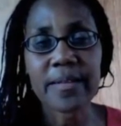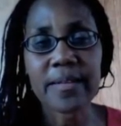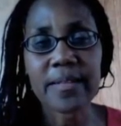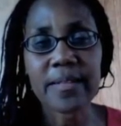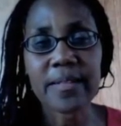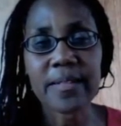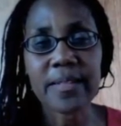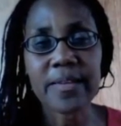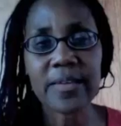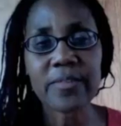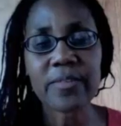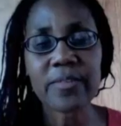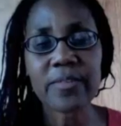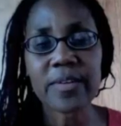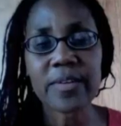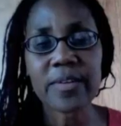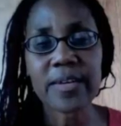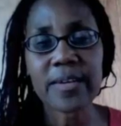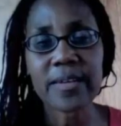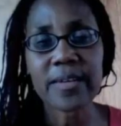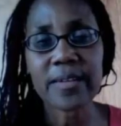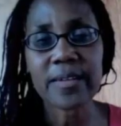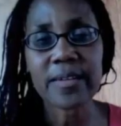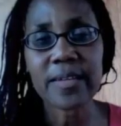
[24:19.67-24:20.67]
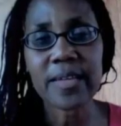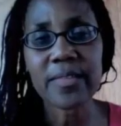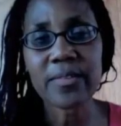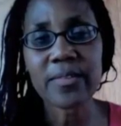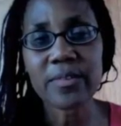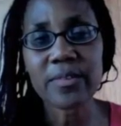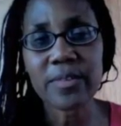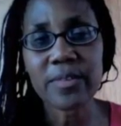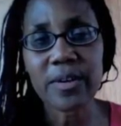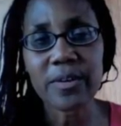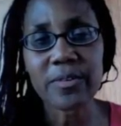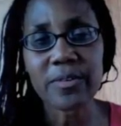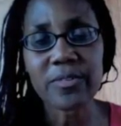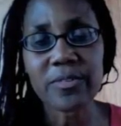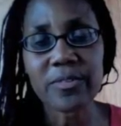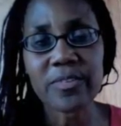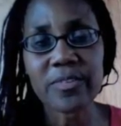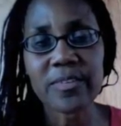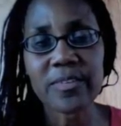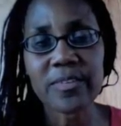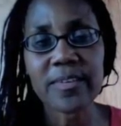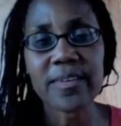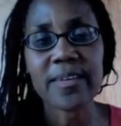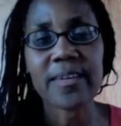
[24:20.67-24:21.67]
literally a lethal dose
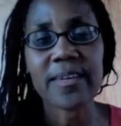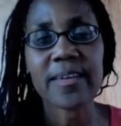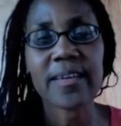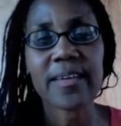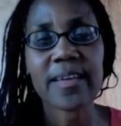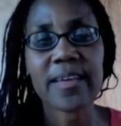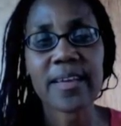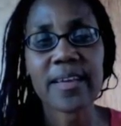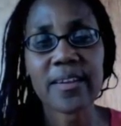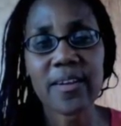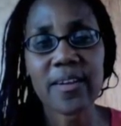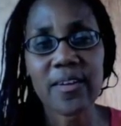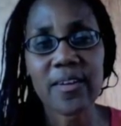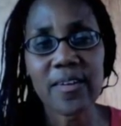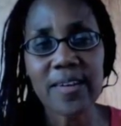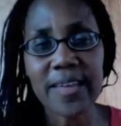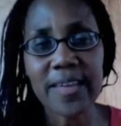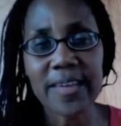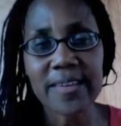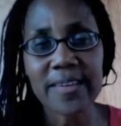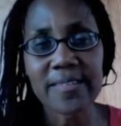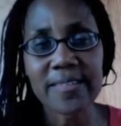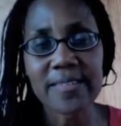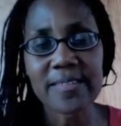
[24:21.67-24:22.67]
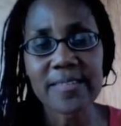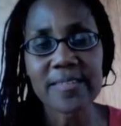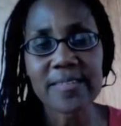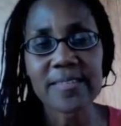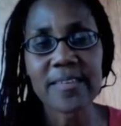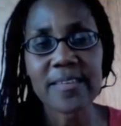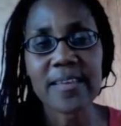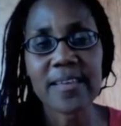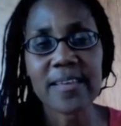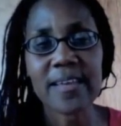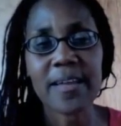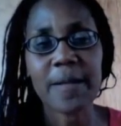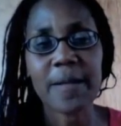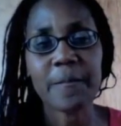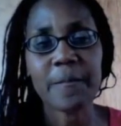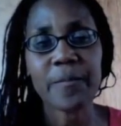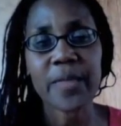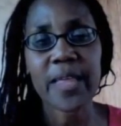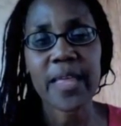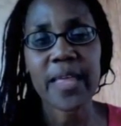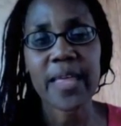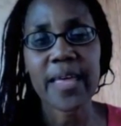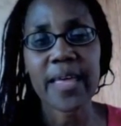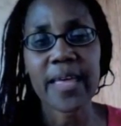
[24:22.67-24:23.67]
in all cases,
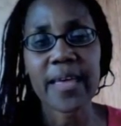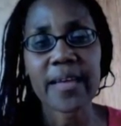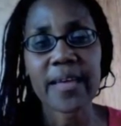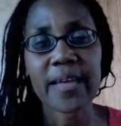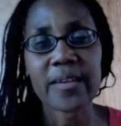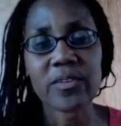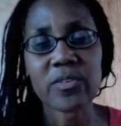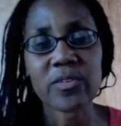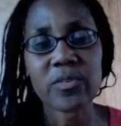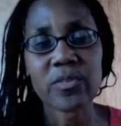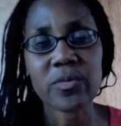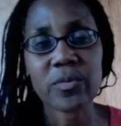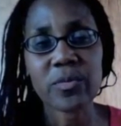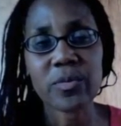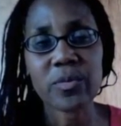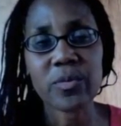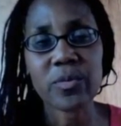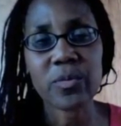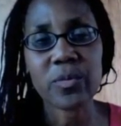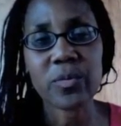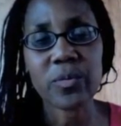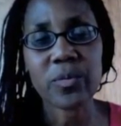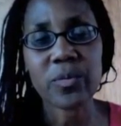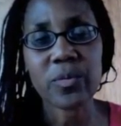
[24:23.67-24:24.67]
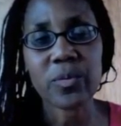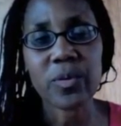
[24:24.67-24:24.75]
and to